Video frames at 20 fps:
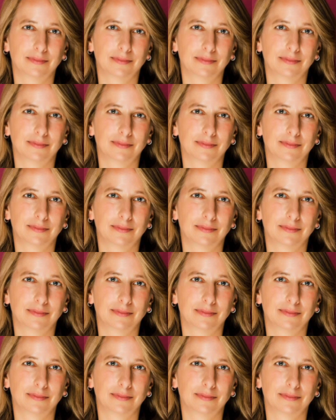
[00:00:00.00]

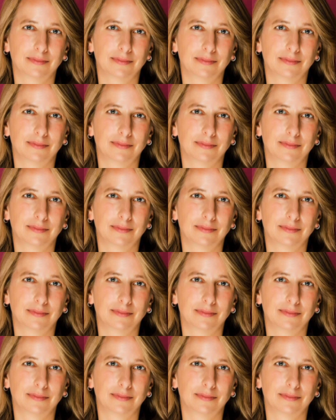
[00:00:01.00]

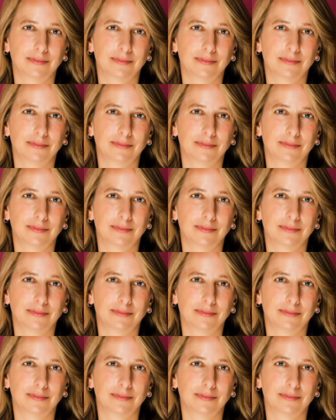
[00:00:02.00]

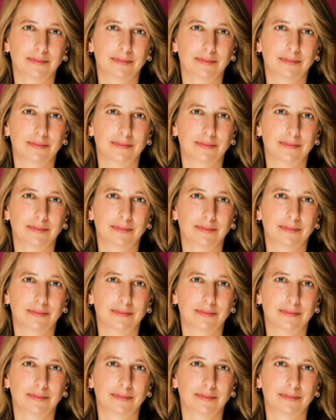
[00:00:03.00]

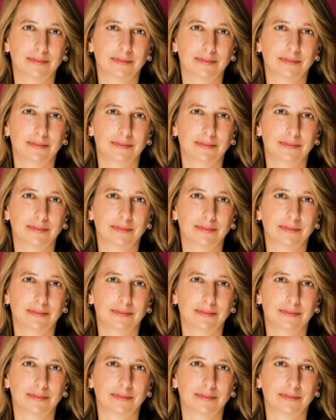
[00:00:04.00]

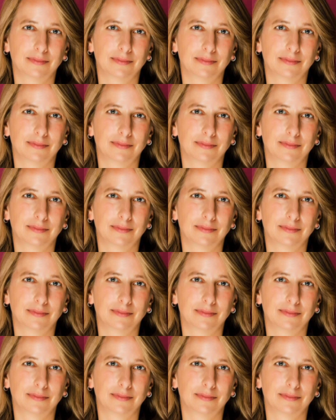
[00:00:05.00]
(no lip movement)